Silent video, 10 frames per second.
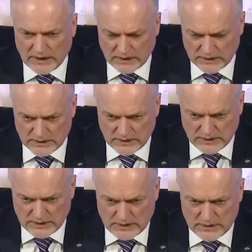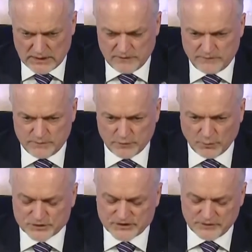and how they
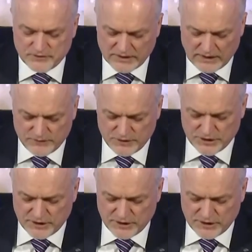will